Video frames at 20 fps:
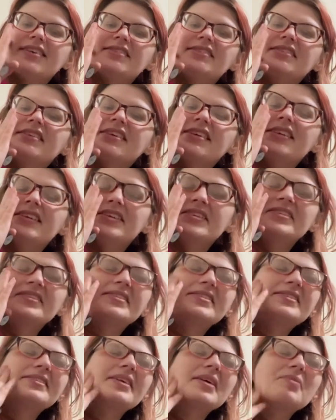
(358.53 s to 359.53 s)
It is it is
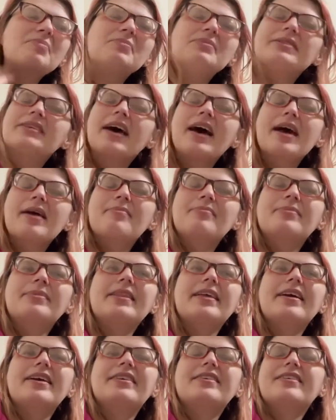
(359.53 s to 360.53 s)
sometime
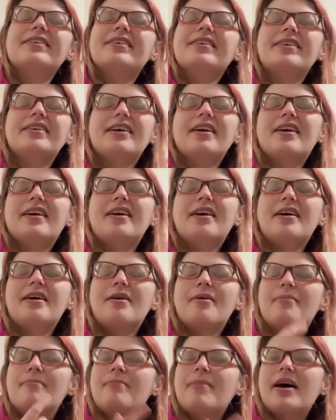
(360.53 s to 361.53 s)
later.
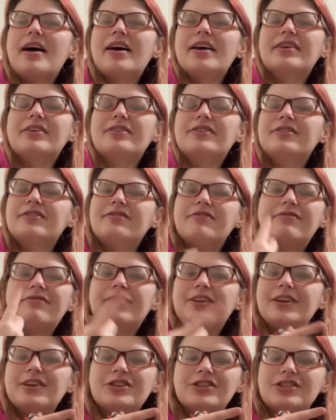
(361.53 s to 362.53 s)
Um, I couldn't
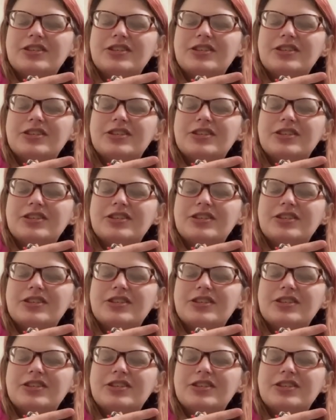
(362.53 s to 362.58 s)
finish